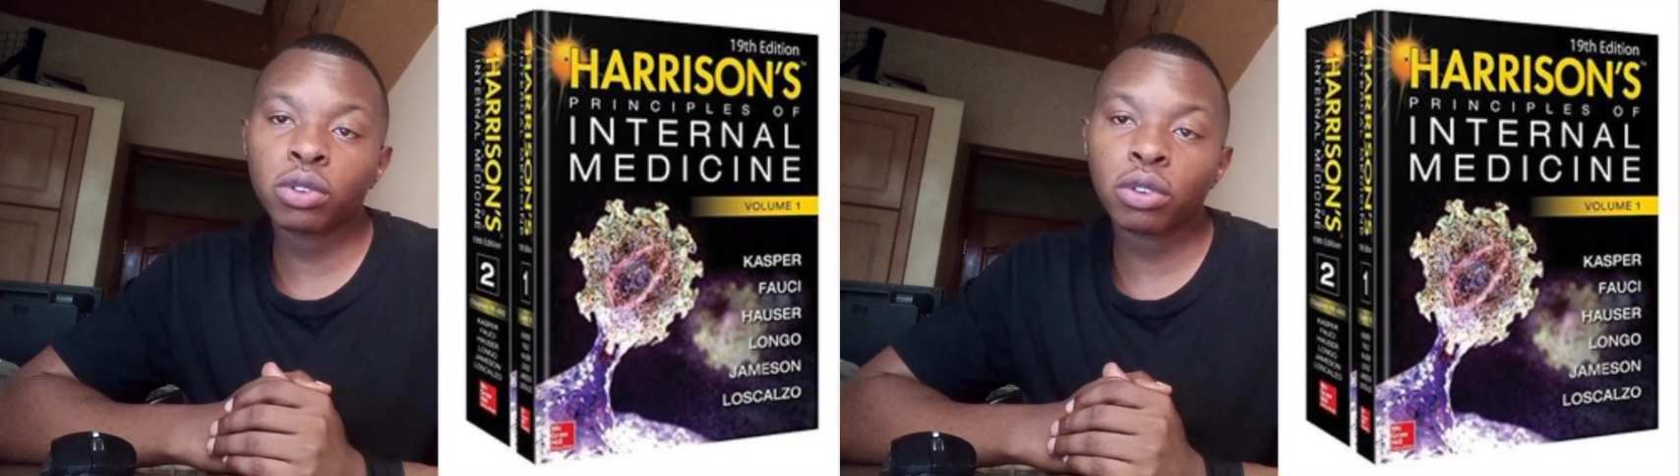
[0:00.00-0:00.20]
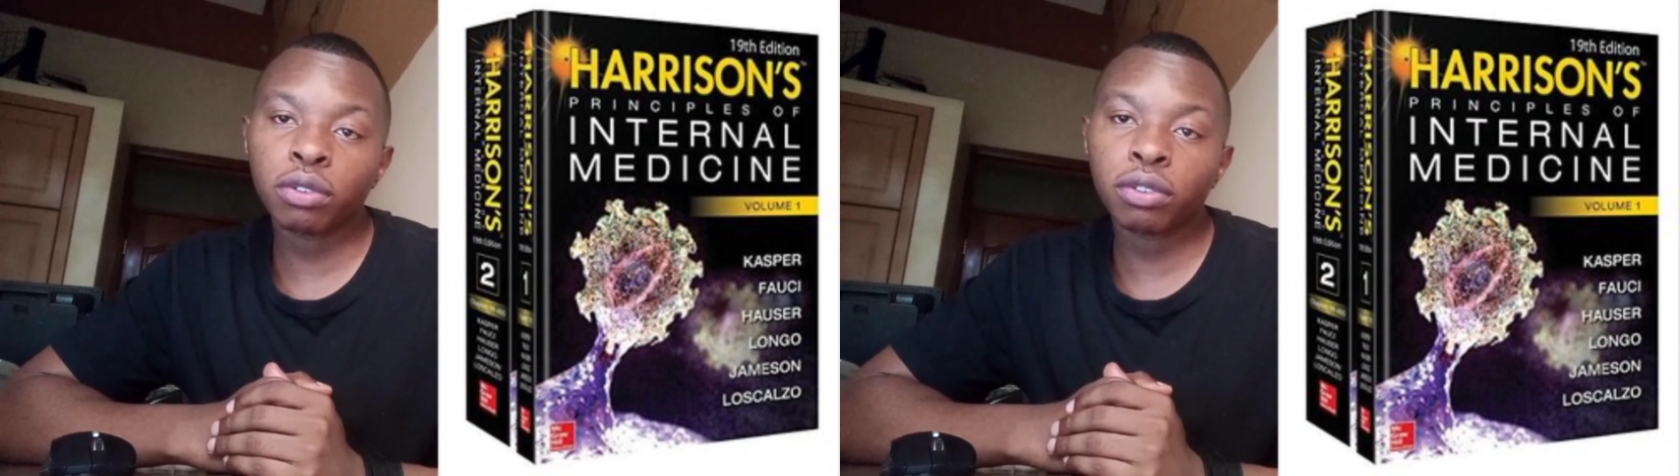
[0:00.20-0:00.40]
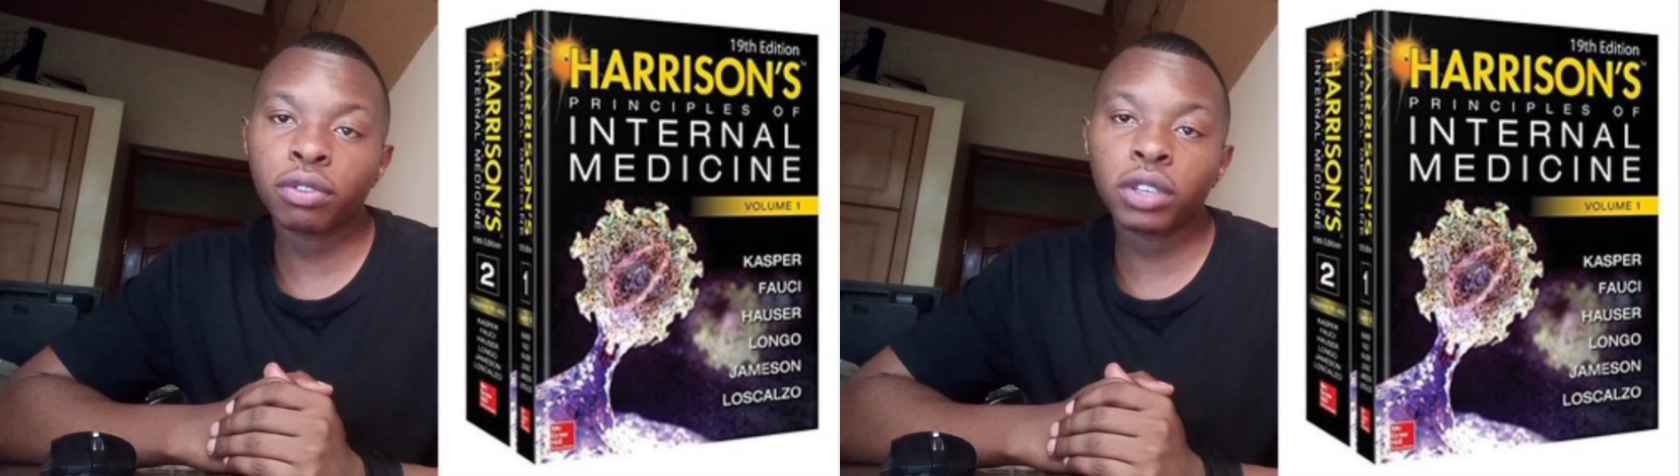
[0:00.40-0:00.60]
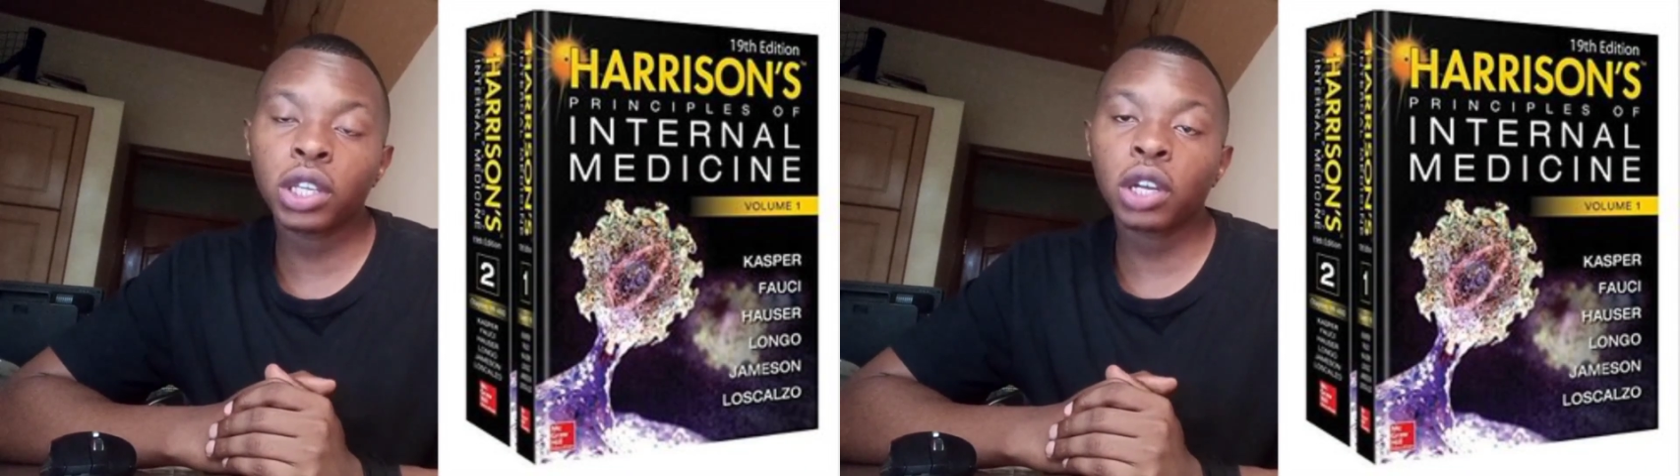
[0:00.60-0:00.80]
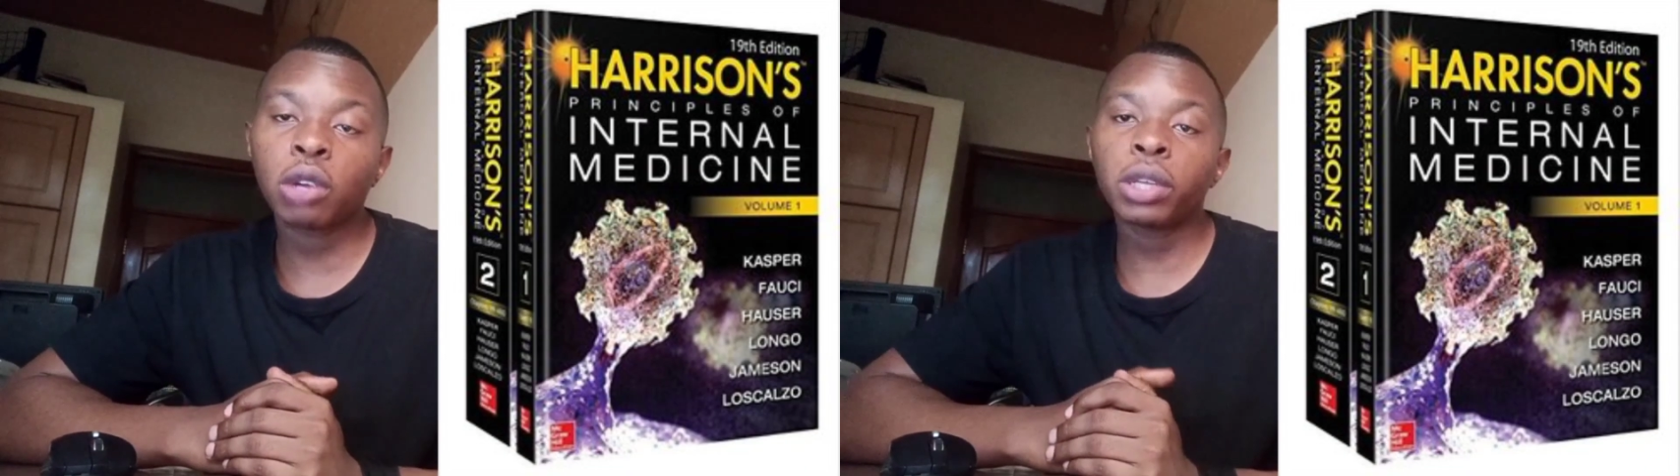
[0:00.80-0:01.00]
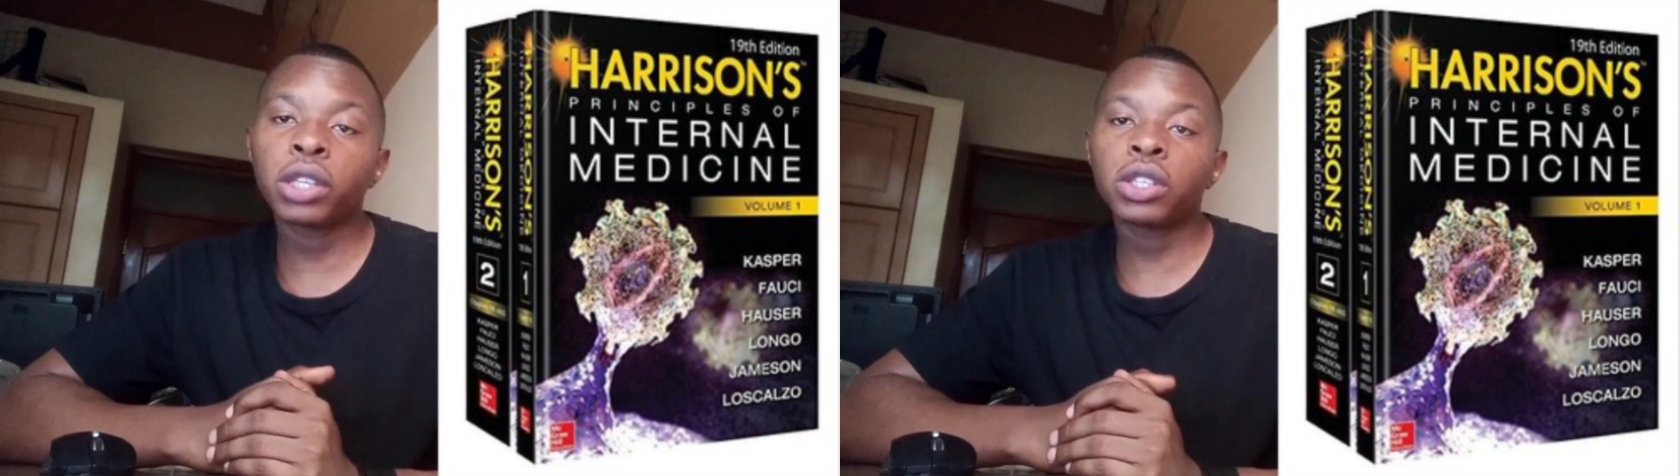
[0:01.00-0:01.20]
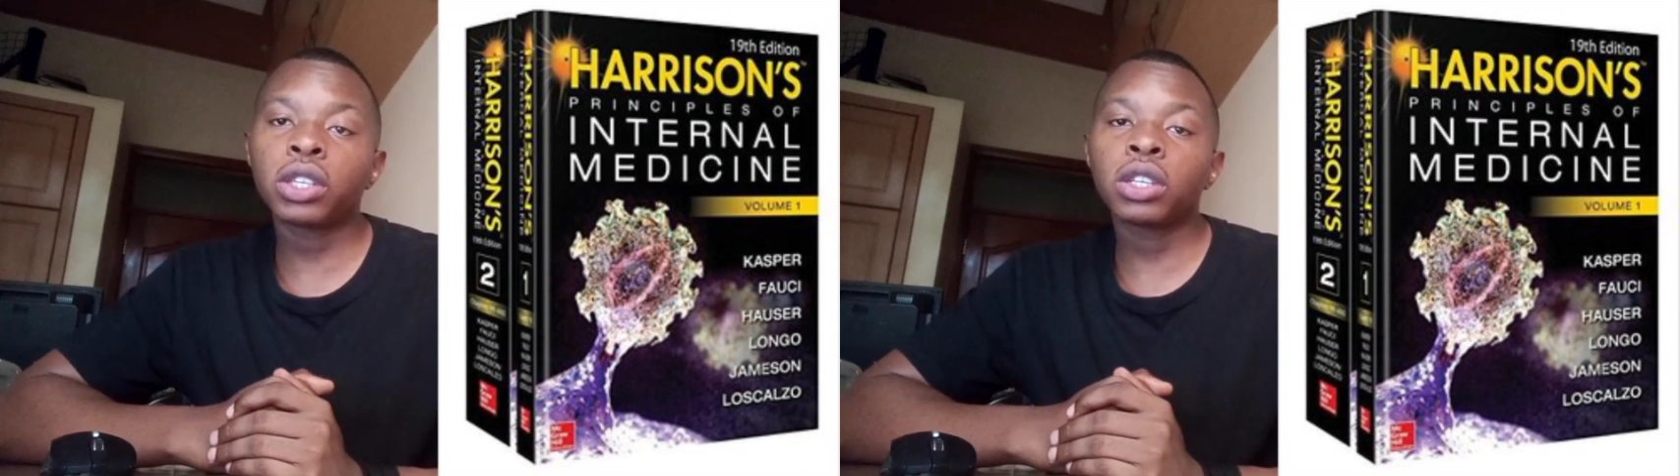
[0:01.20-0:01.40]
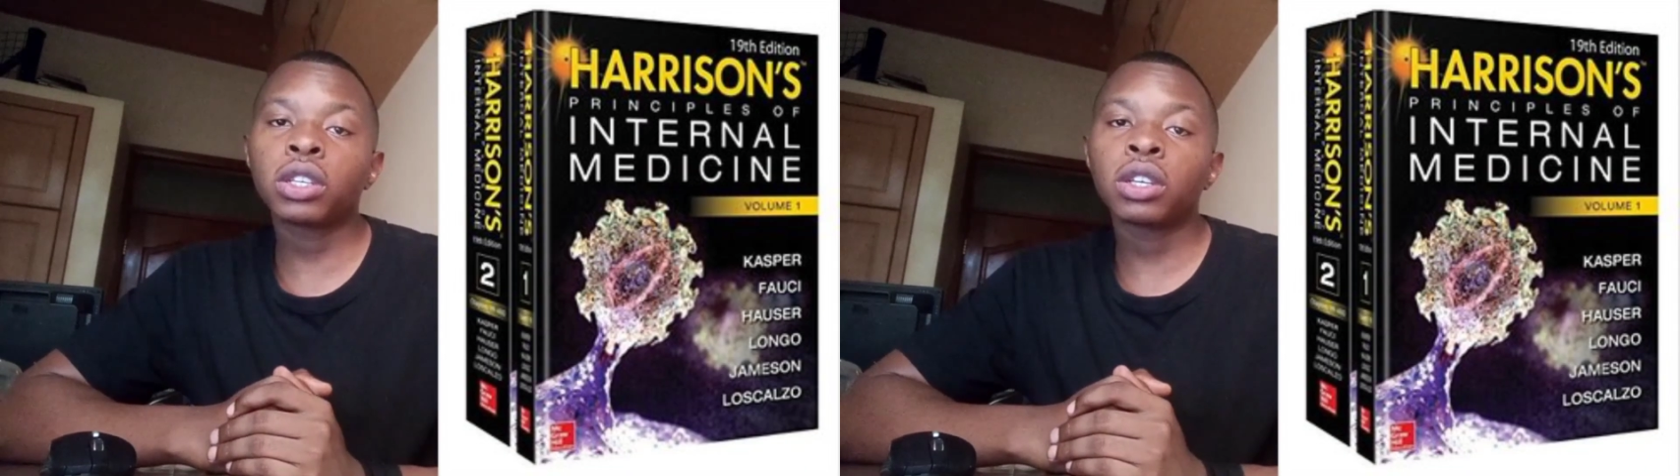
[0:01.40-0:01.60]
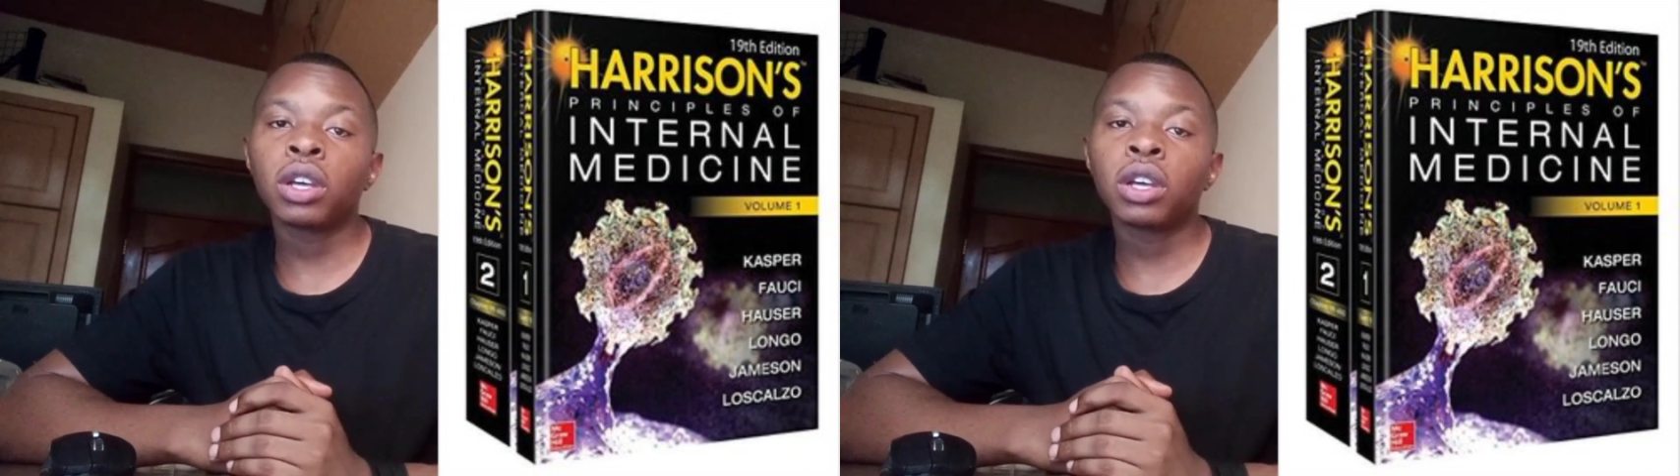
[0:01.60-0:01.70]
of Internal Medicine.